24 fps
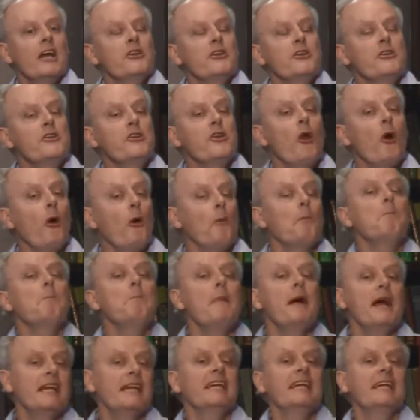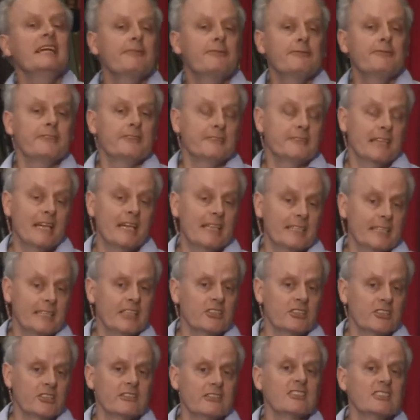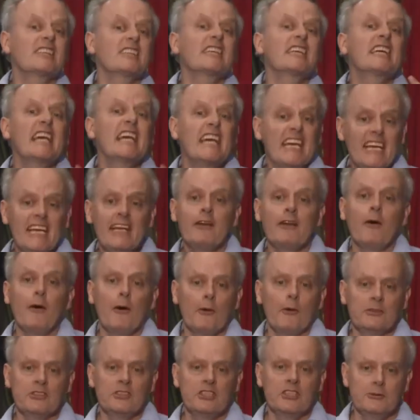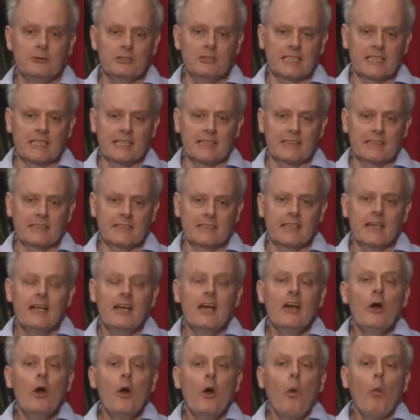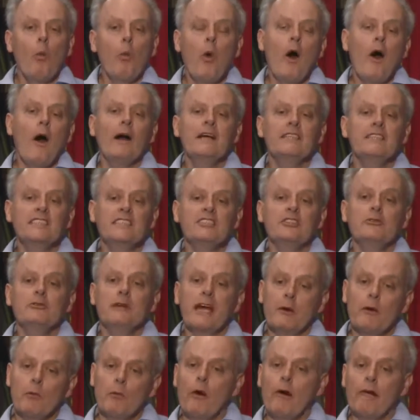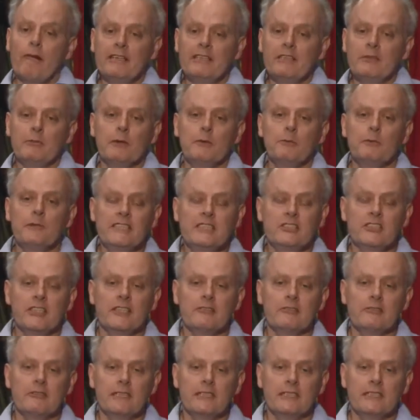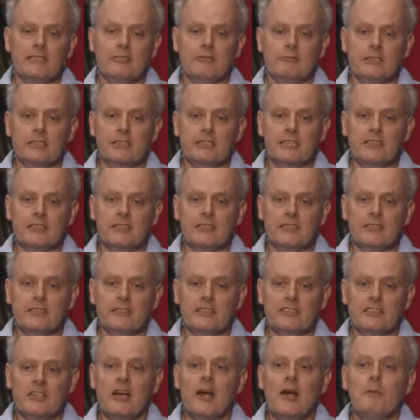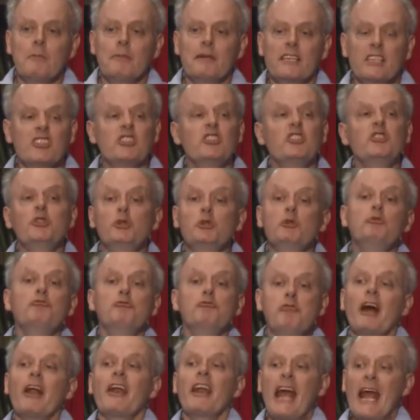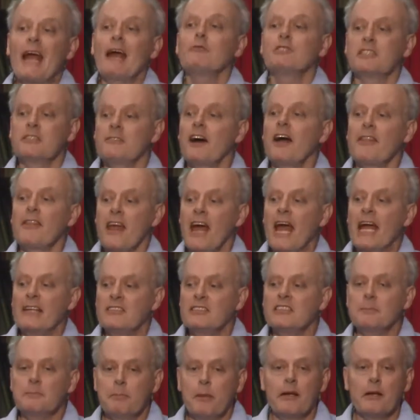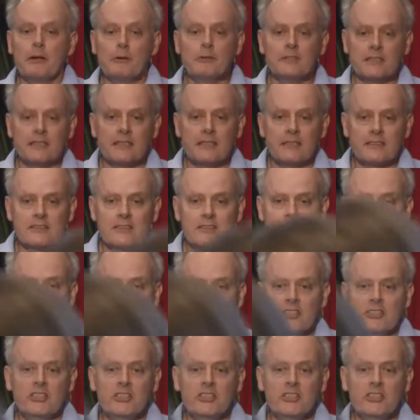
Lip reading: Not many clinicians are keen on using it. Why did you get worried when we generated resistance? Because you'd run out of other antibiotics.